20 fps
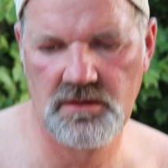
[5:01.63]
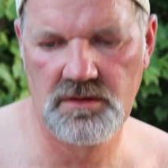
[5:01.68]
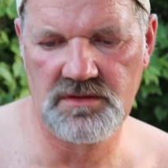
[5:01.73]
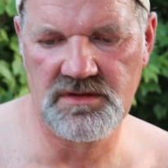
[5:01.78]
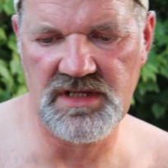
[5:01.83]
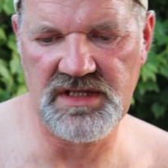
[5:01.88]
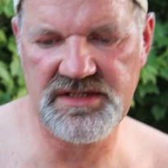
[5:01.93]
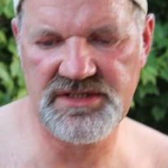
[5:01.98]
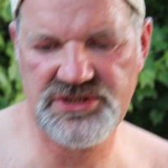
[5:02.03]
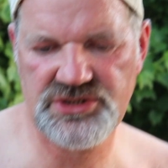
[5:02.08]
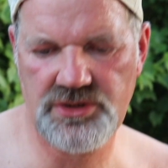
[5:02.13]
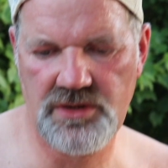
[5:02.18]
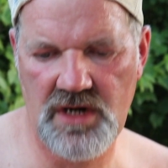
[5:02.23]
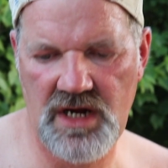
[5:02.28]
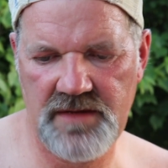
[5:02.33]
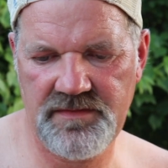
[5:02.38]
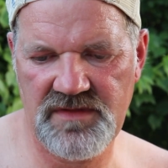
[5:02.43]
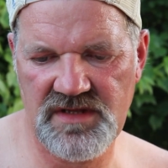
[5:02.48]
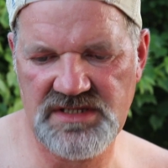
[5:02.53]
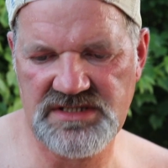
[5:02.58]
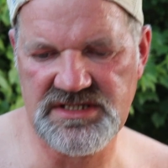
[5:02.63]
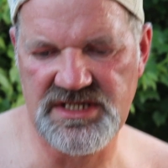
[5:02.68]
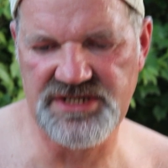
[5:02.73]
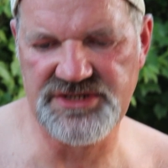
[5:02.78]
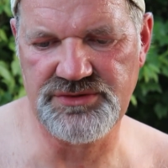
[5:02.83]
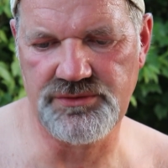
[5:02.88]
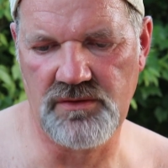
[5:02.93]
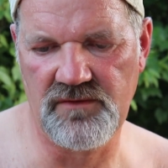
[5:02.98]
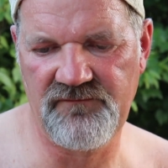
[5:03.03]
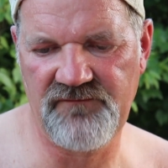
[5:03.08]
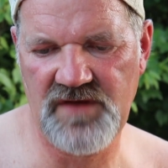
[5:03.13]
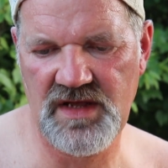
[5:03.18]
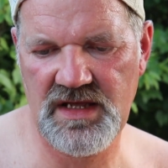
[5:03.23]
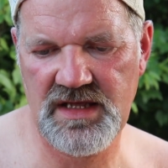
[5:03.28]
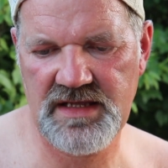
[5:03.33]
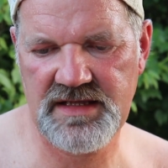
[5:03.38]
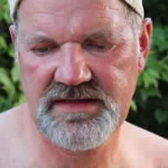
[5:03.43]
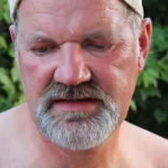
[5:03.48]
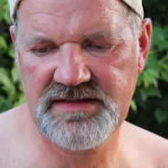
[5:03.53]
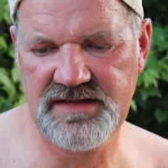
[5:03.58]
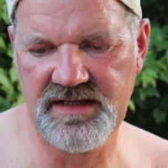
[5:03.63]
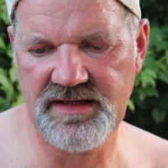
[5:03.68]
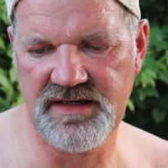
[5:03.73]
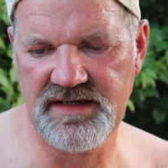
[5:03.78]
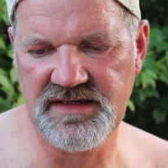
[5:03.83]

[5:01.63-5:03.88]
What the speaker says: They describe this as refined and